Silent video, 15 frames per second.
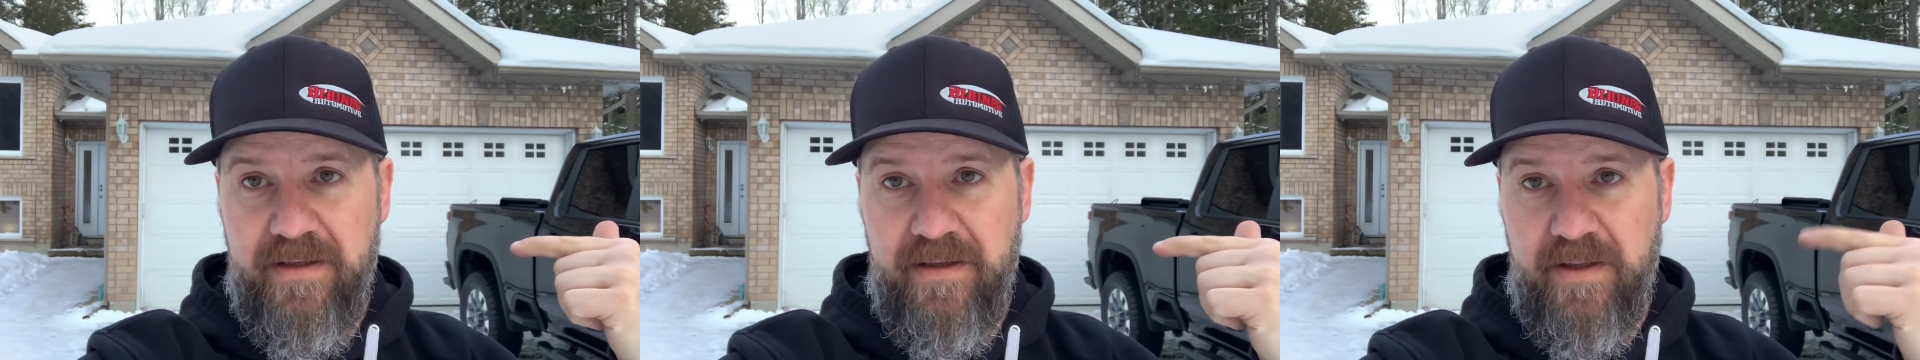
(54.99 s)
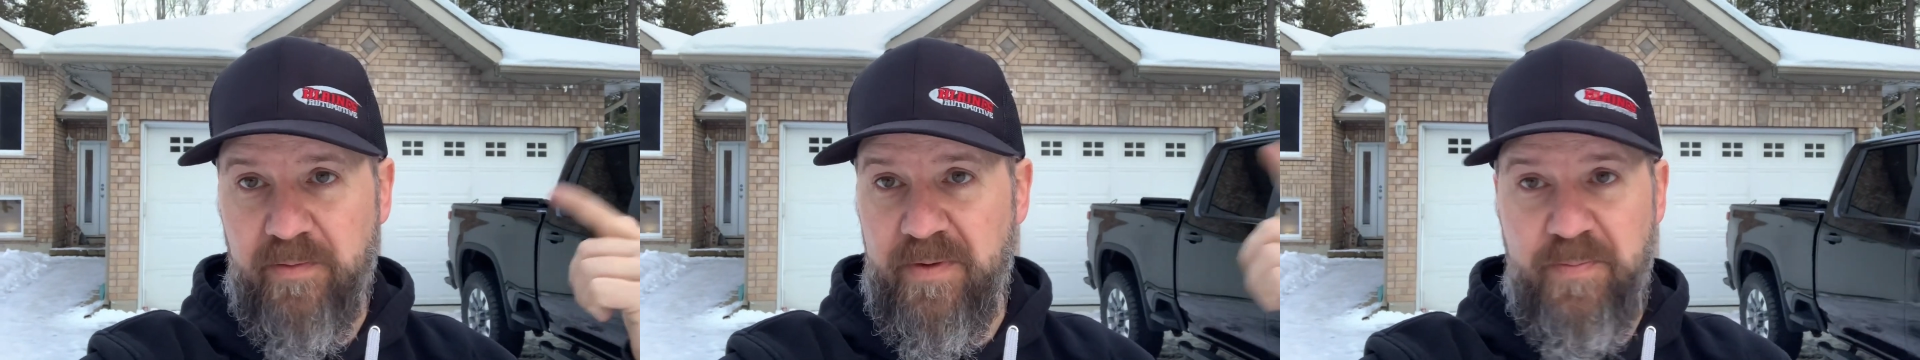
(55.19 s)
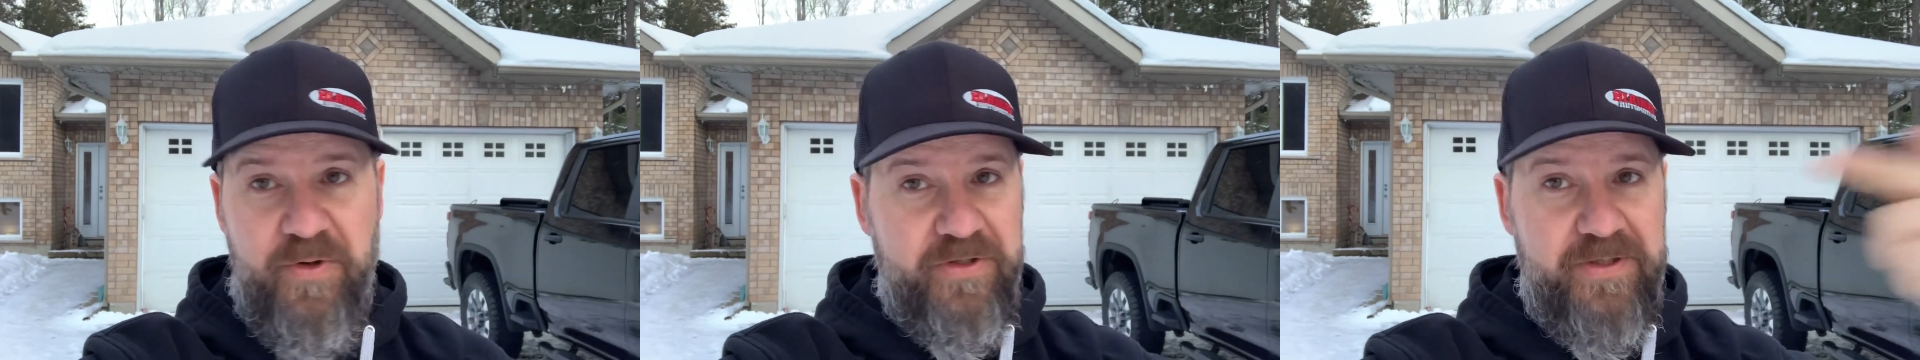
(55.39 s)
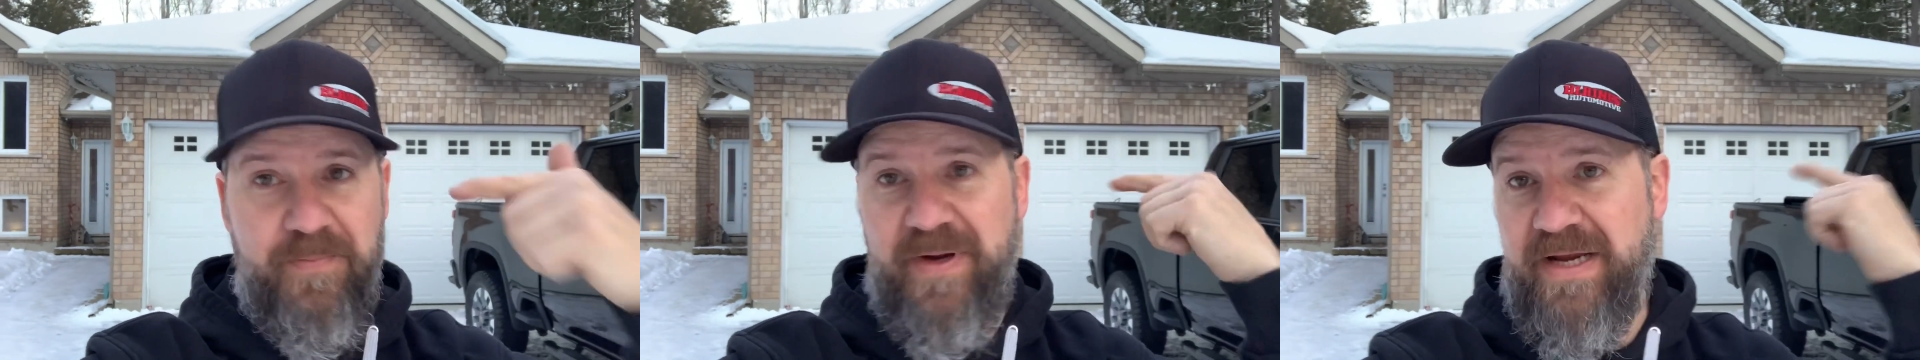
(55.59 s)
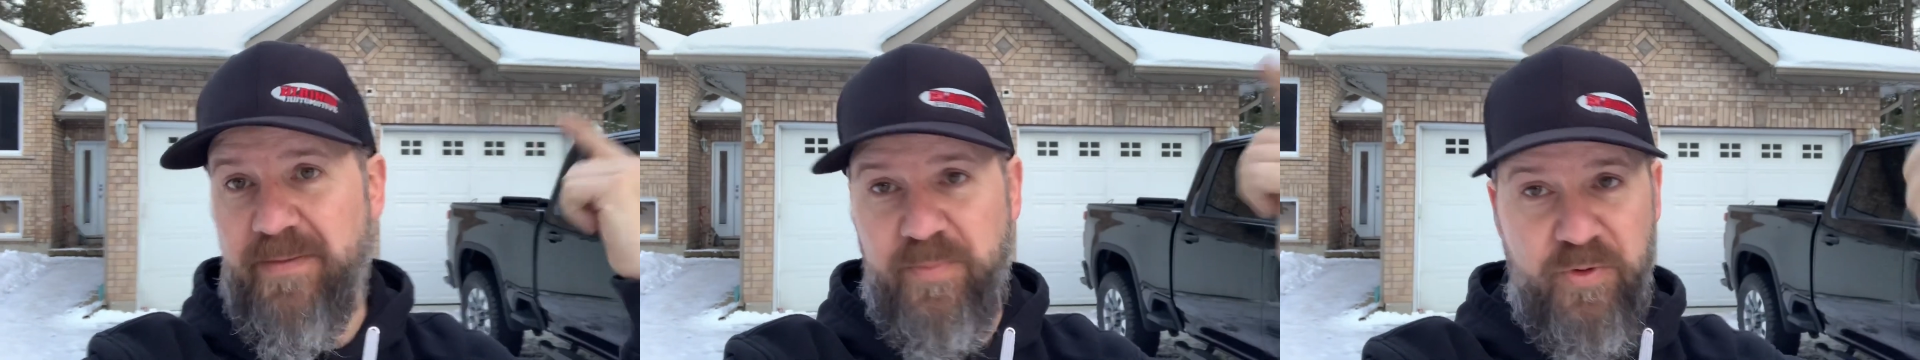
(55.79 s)
Like we built a
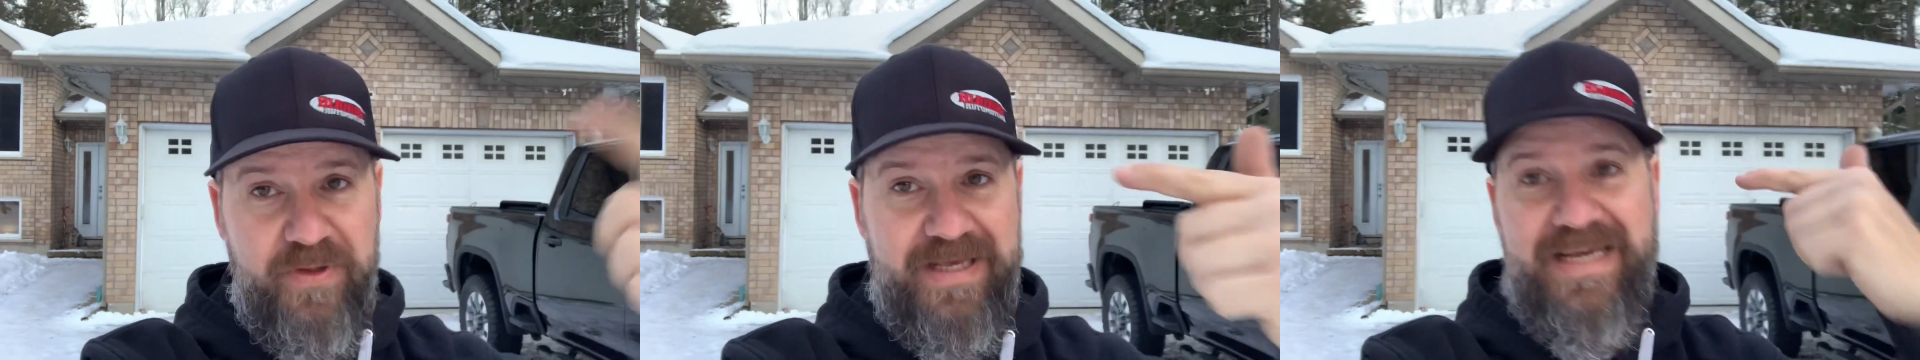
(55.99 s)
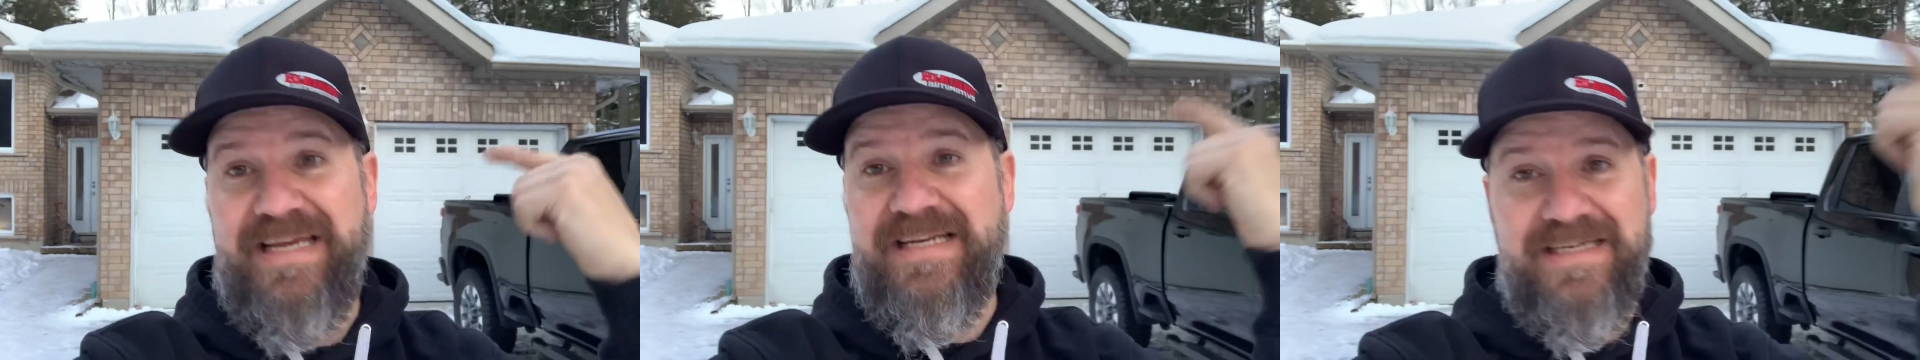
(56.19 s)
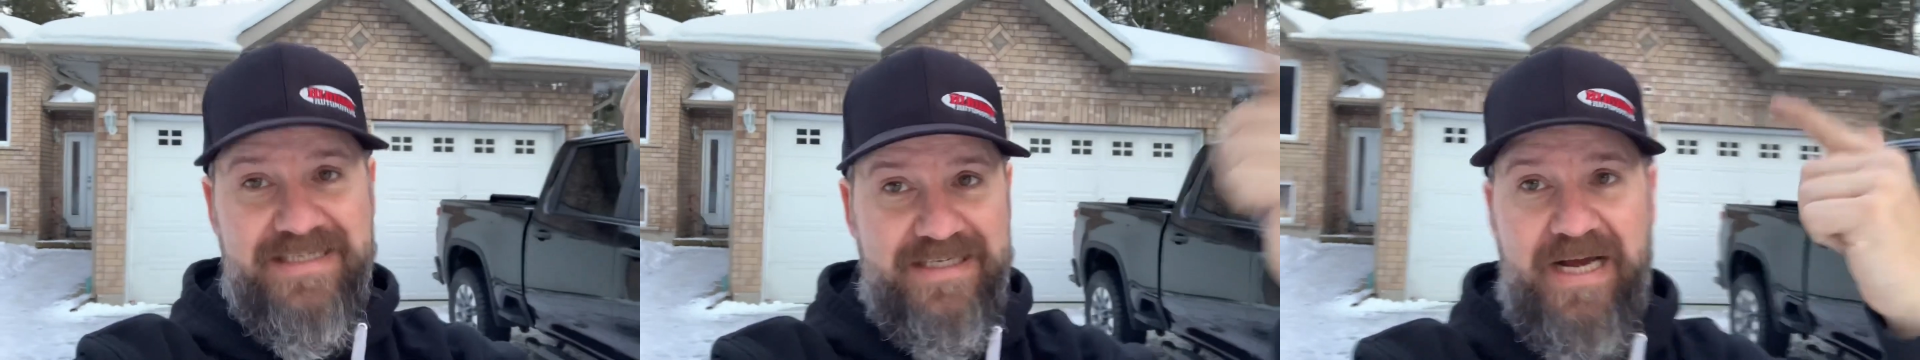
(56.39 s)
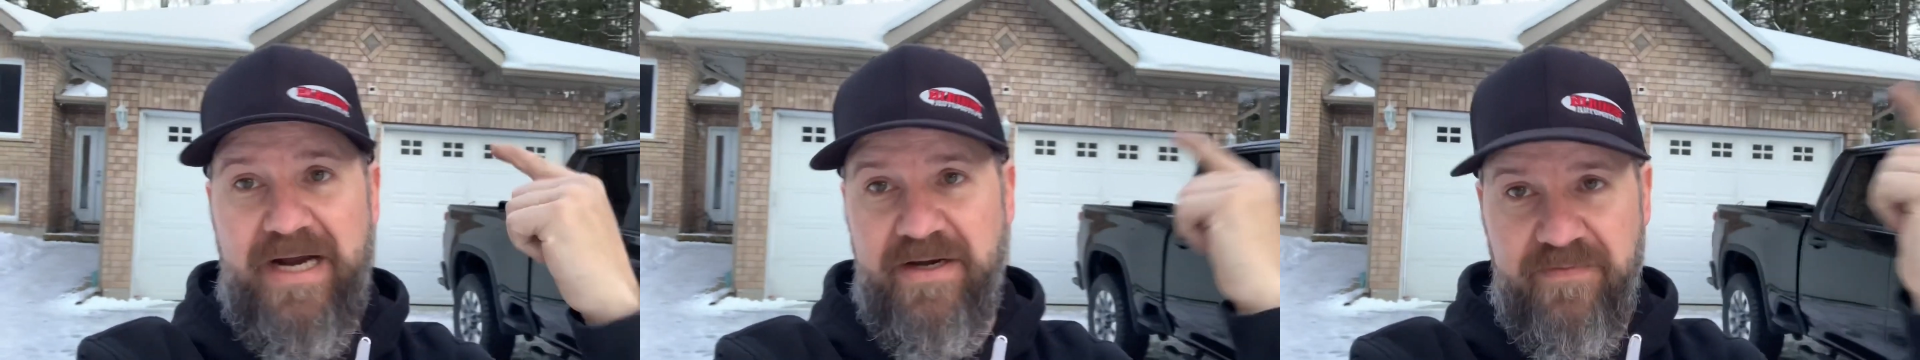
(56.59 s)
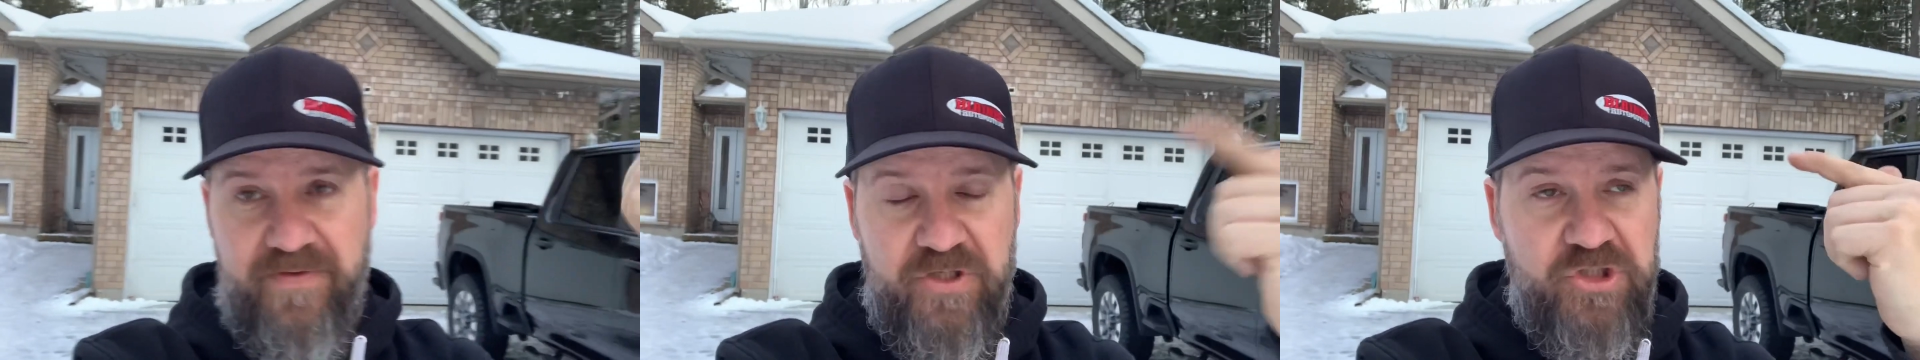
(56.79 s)
paint booth inside of the